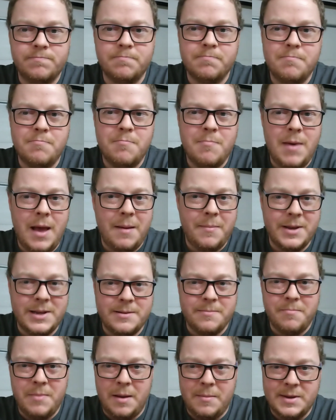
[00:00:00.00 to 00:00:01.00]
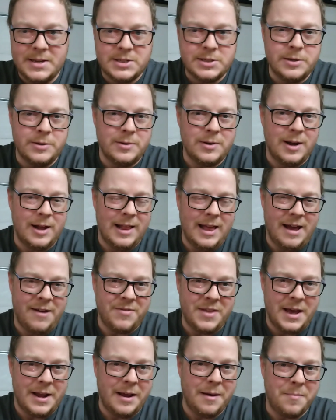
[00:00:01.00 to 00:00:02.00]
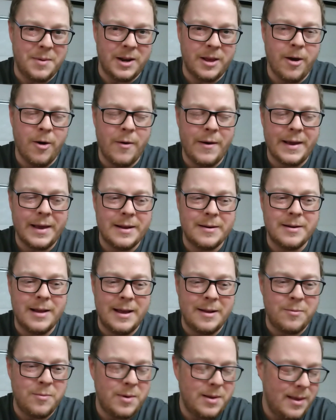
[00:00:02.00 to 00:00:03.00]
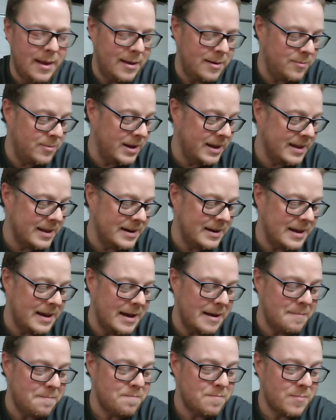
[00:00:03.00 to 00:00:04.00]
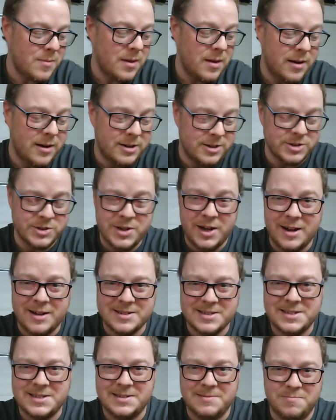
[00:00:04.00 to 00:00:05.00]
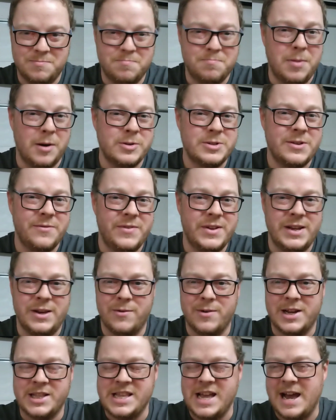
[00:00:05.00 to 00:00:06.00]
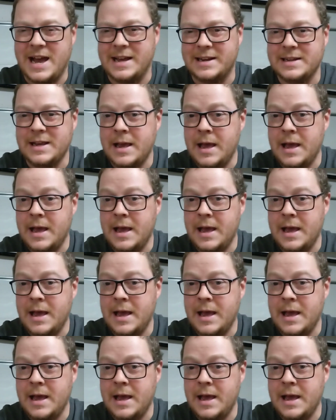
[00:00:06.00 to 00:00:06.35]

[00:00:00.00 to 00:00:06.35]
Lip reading: Maybe soon I'll have that up and going, and we can I'll post a video on that.